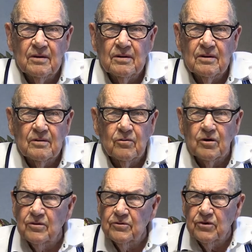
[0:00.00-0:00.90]
uh,
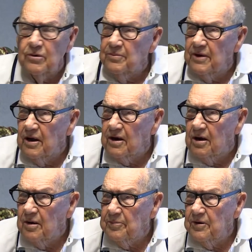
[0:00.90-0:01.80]
working turpentine
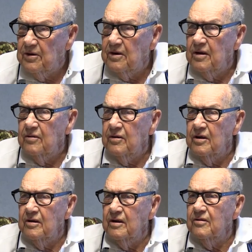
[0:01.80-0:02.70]
company, and
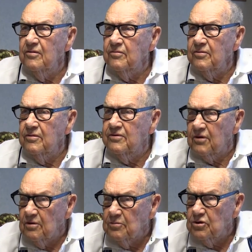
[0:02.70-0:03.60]
he, was
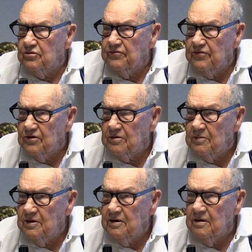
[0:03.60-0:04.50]
a commercial
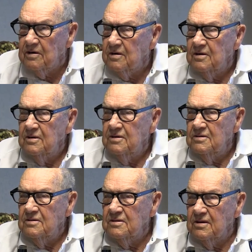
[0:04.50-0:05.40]
fisherman,
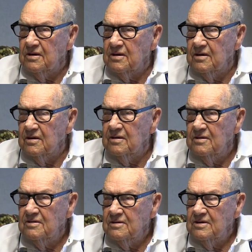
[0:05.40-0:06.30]
and uh,
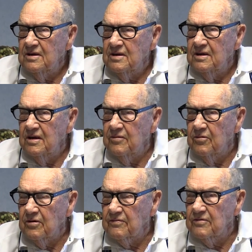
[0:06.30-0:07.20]
he
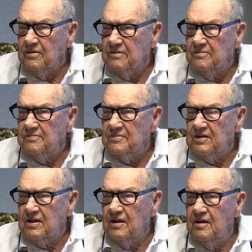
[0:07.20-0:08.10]
worked with
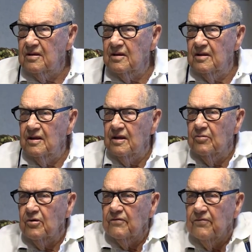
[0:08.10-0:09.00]
he
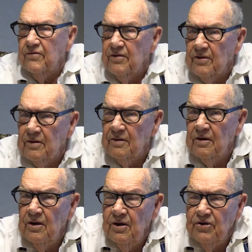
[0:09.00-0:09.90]
worked for the
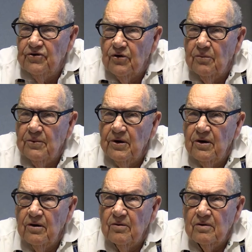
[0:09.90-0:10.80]

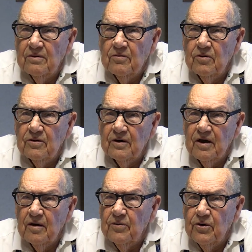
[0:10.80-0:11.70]
sawmill one
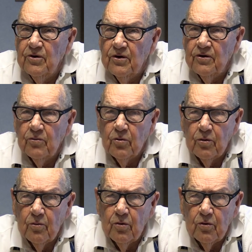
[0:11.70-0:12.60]
time during the
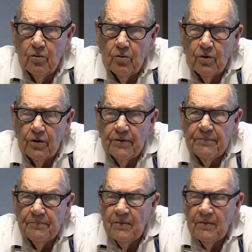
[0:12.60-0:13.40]
World War One